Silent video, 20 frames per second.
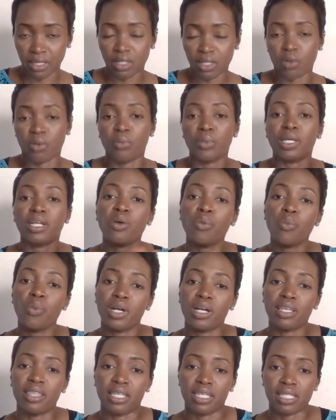Now, when I
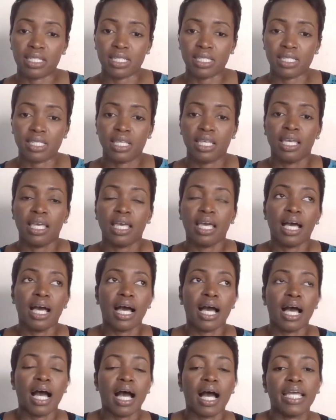wear this,
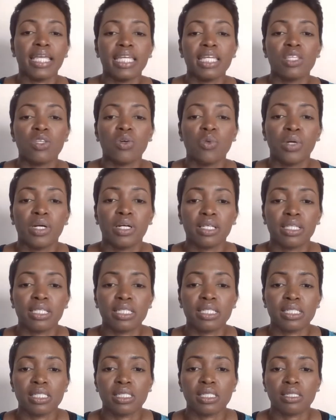I either wear
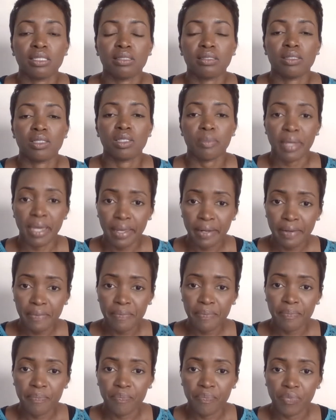this to bed,
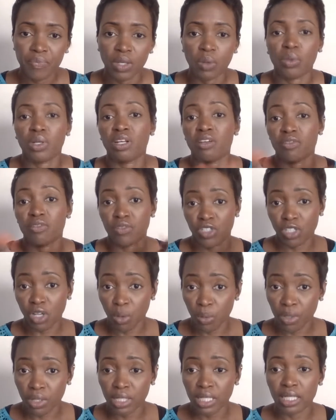like when I've
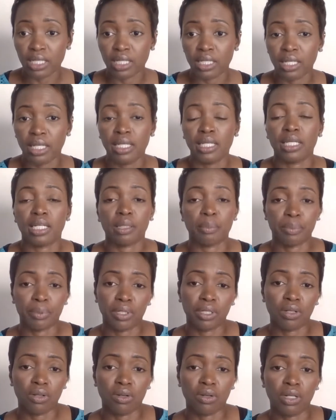showered in the night and I put
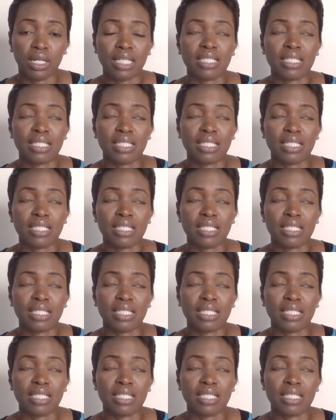it on.